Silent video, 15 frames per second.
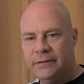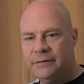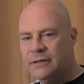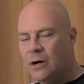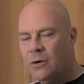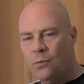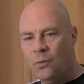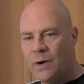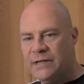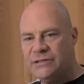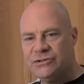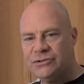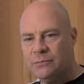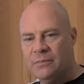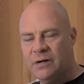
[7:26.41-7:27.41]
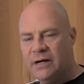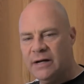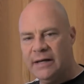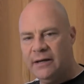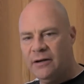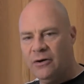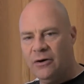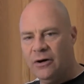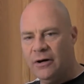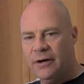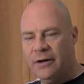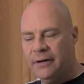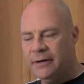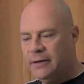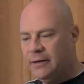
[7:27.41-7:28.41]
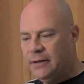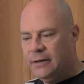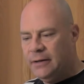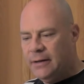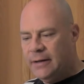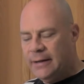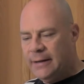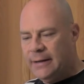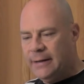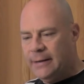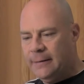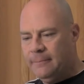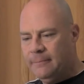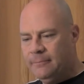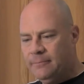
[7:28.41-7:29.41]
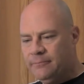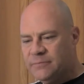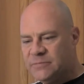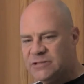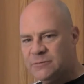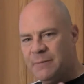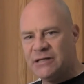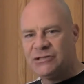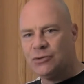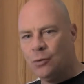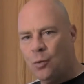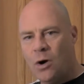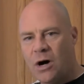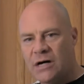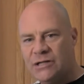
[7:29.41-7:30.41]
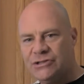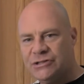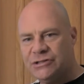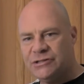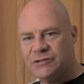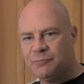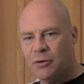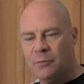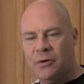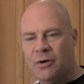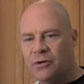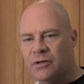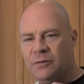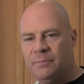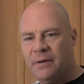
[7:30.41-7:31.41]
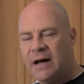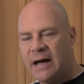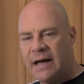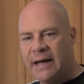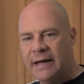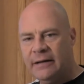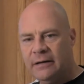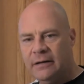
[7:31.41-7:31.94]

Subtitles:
Don't waste your money on special washes promoted by